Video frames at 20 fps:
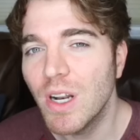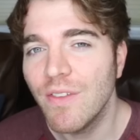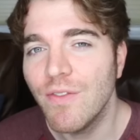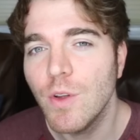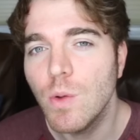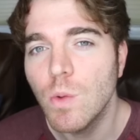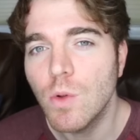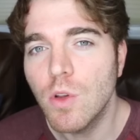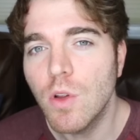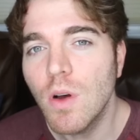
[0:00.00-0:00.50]
But
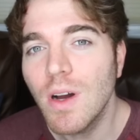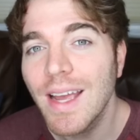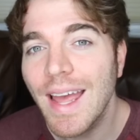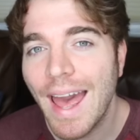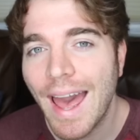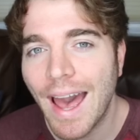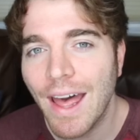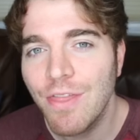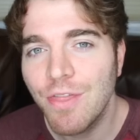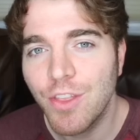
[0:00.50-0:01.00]
if you
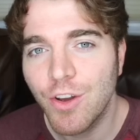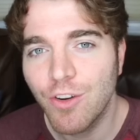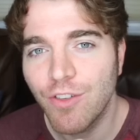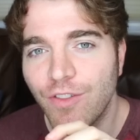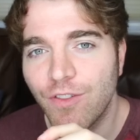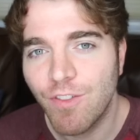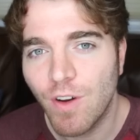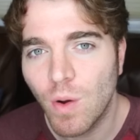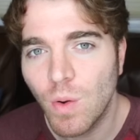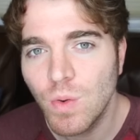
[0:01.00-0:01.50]
look at their
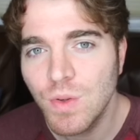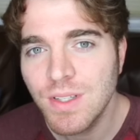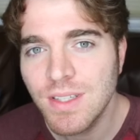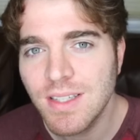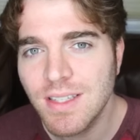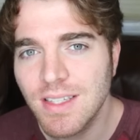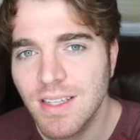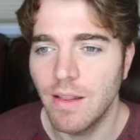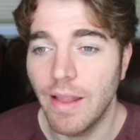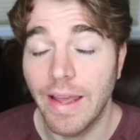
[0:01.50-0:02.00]

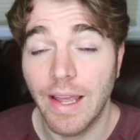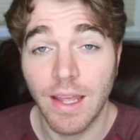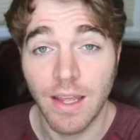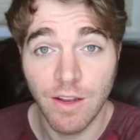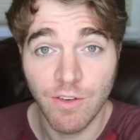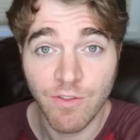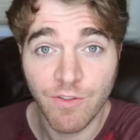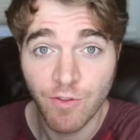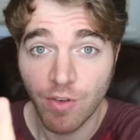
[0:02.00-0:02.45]
phones, like in